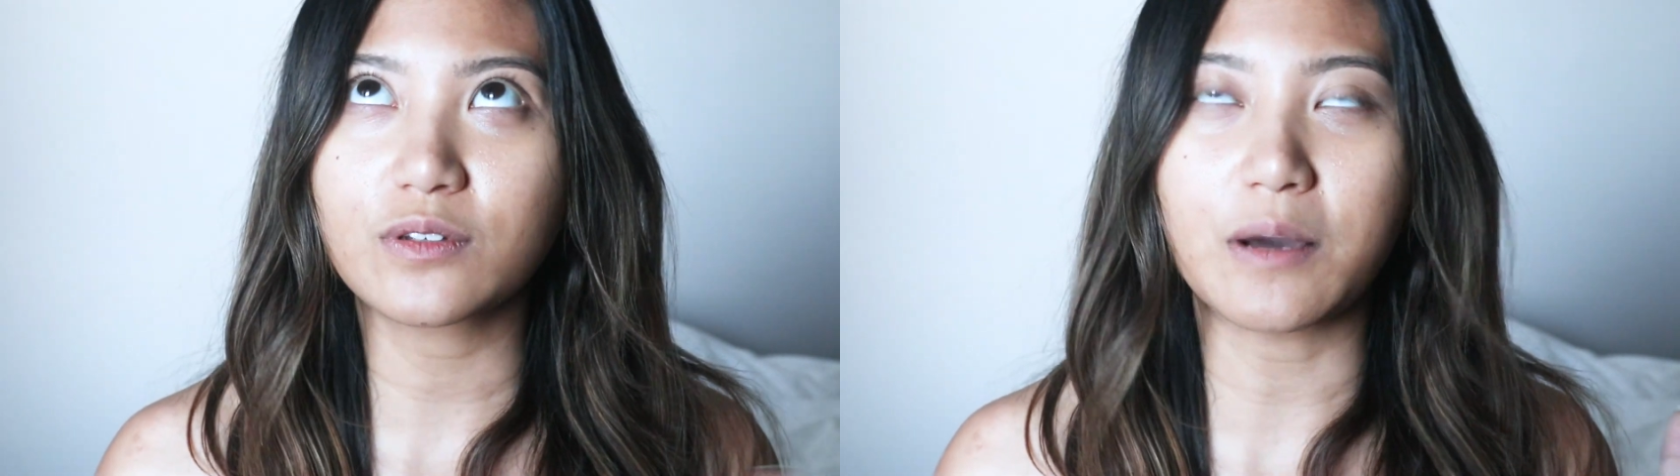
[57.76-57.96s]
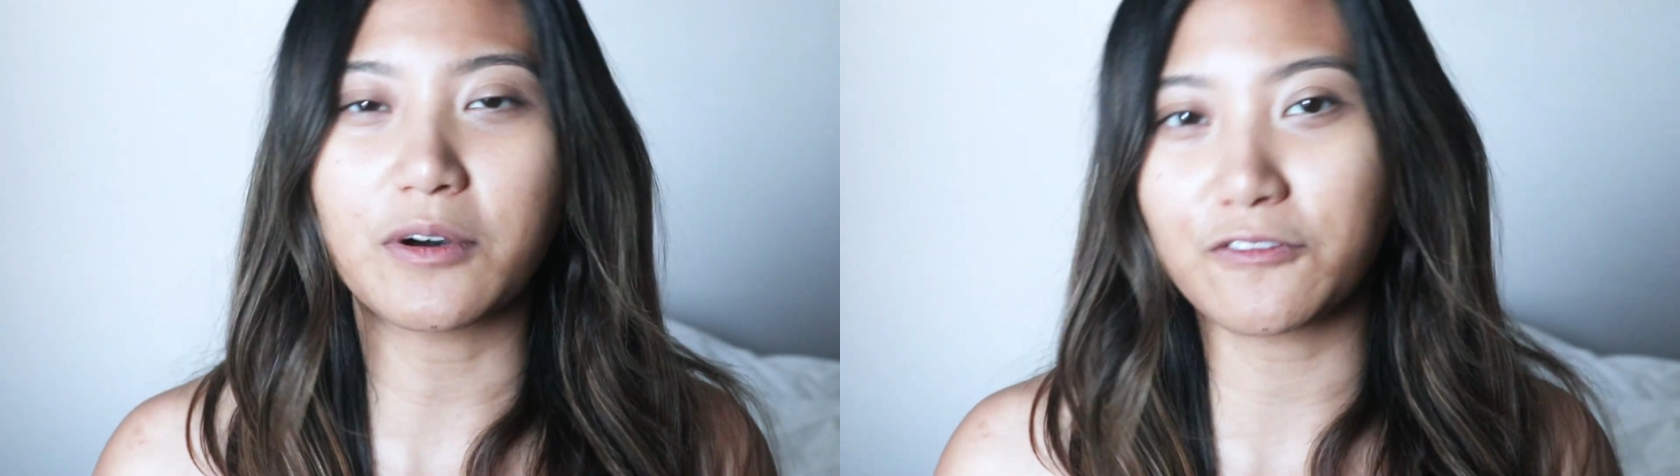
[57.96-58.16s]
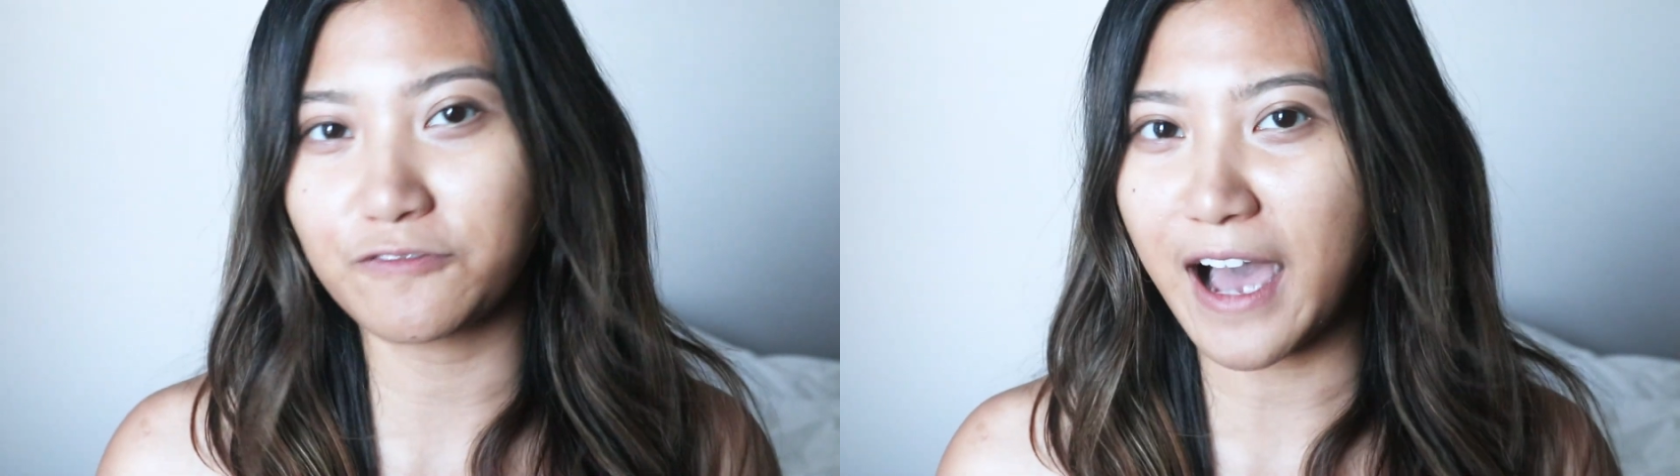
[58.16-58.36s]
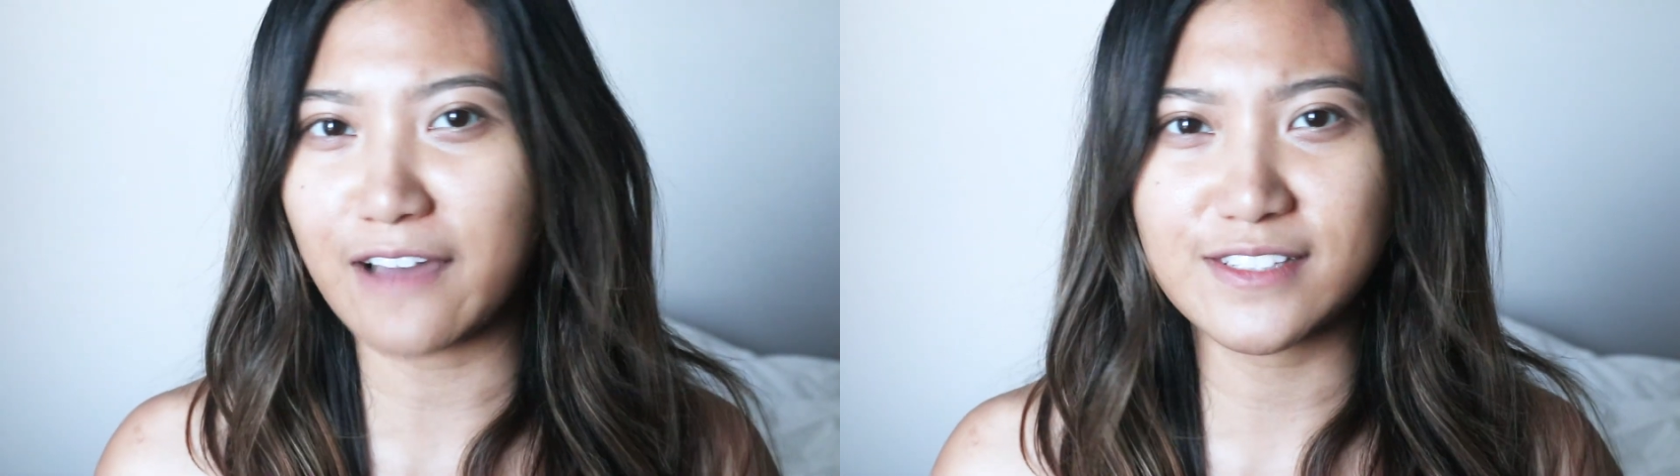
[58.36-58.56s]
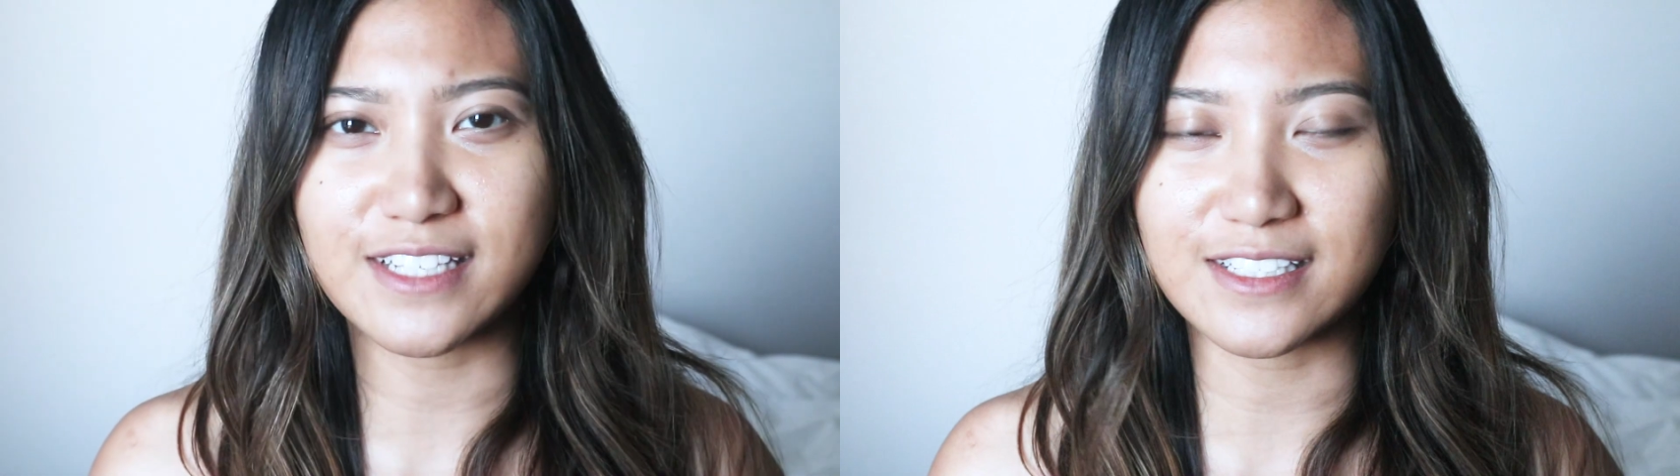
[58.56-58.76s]
about
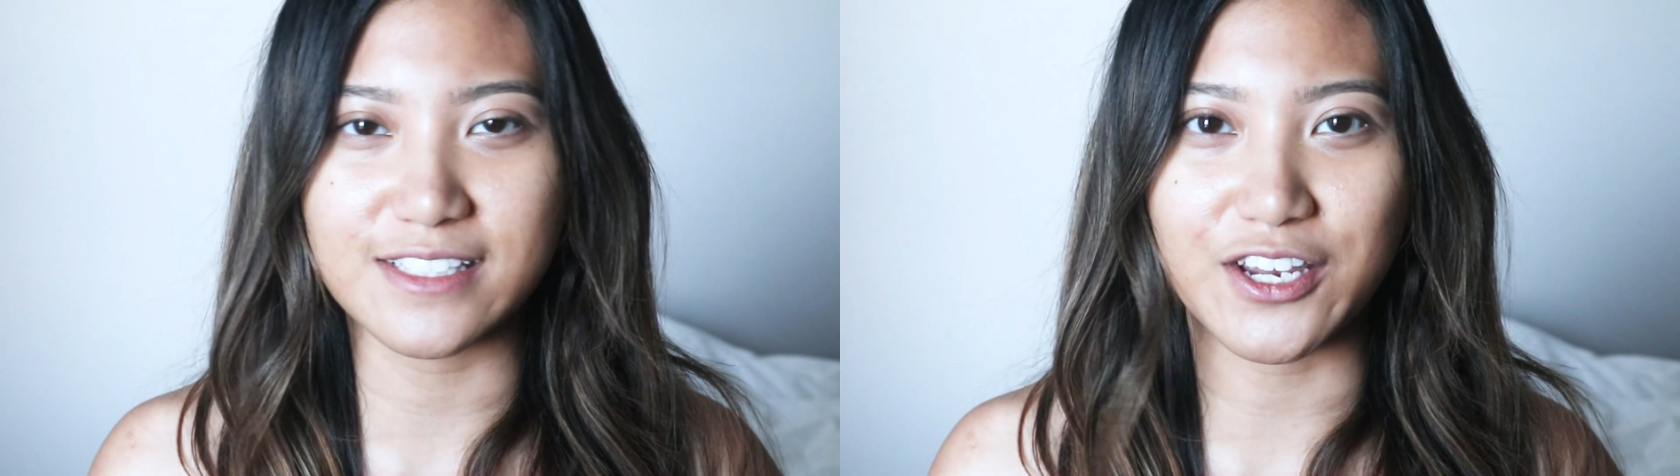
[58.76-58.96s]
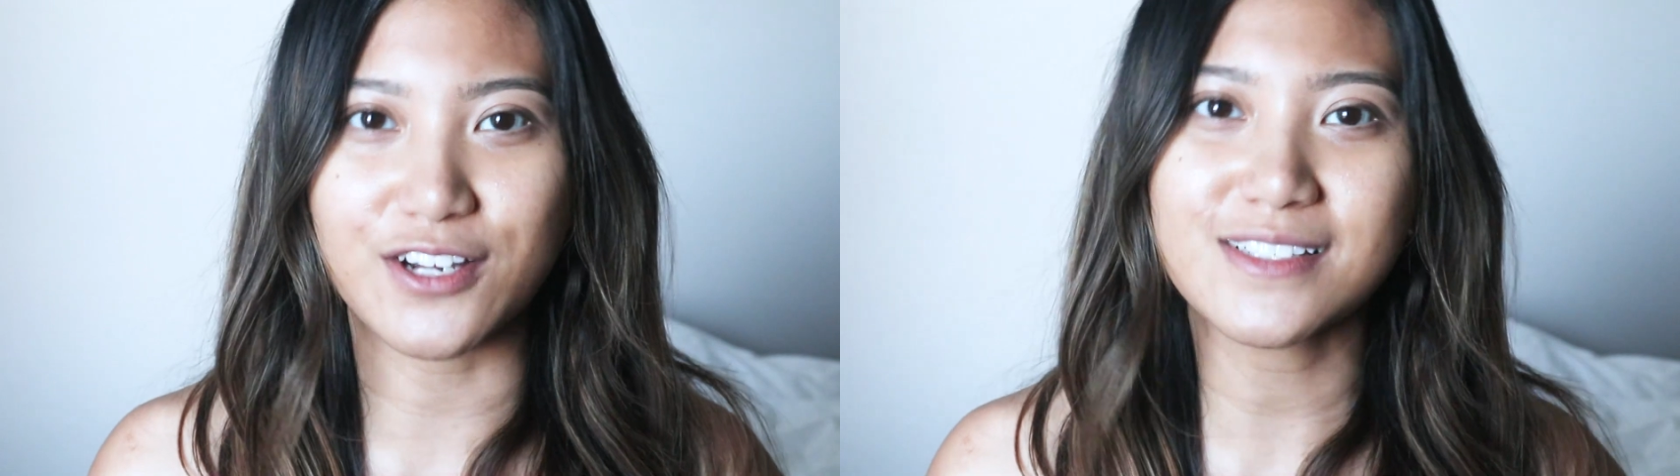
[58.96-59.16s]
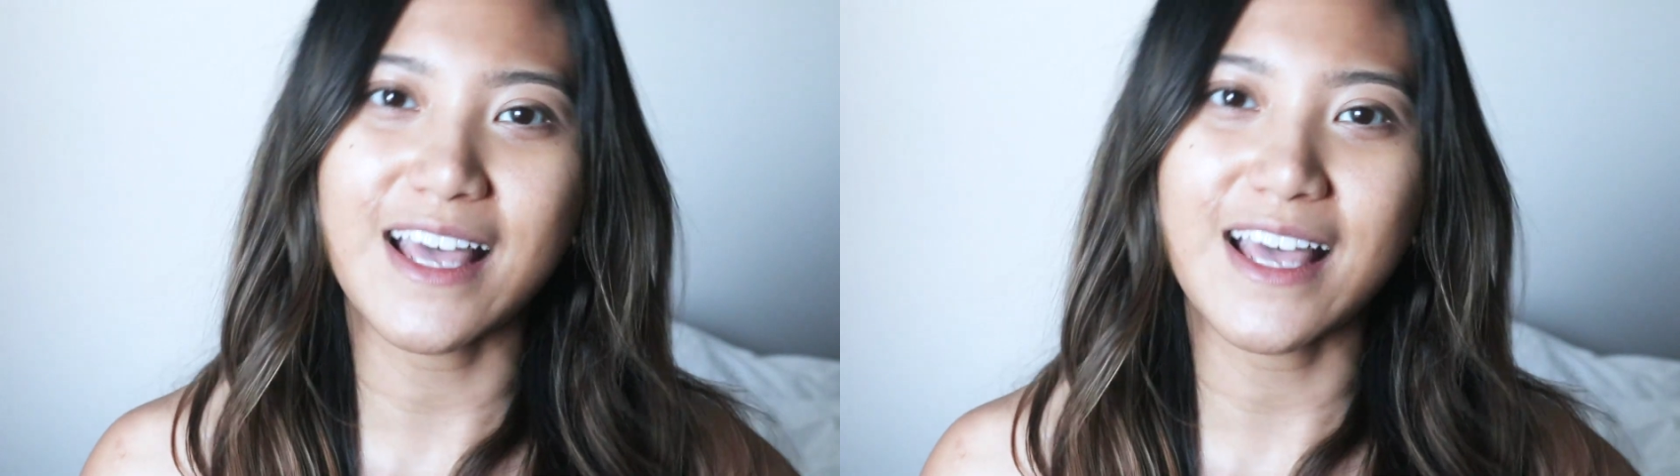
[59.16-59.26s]
5-6 years,